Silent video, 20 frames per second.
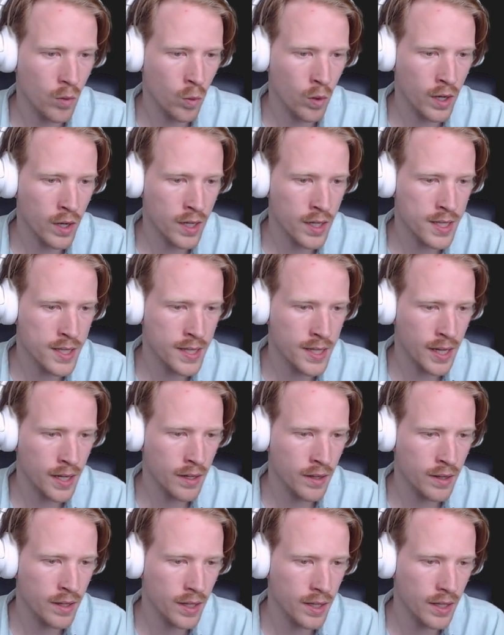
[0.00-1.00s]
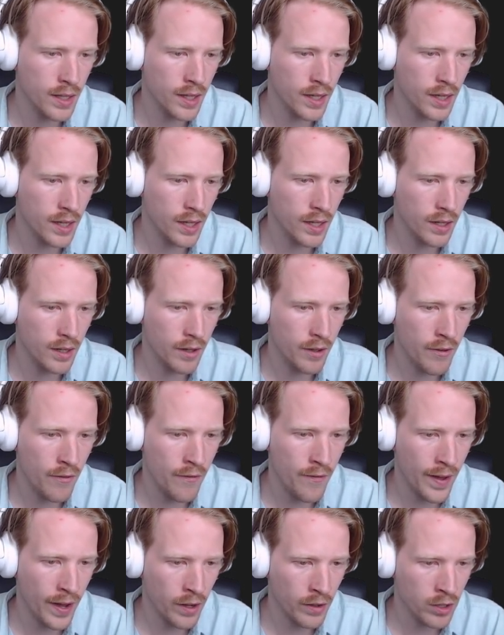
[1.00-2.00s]
we're gonna send the
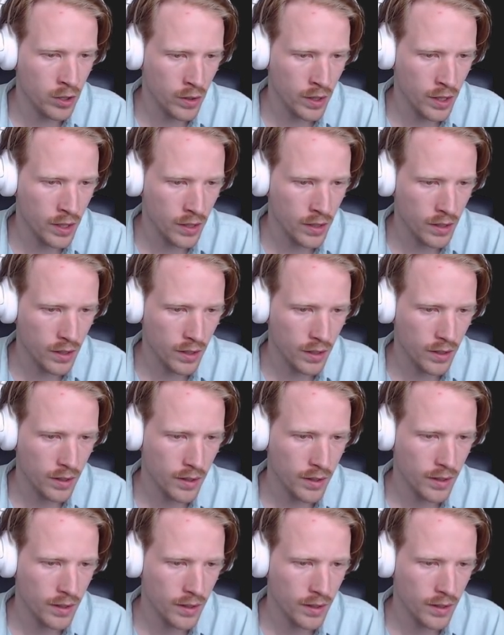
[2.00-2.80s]
value here,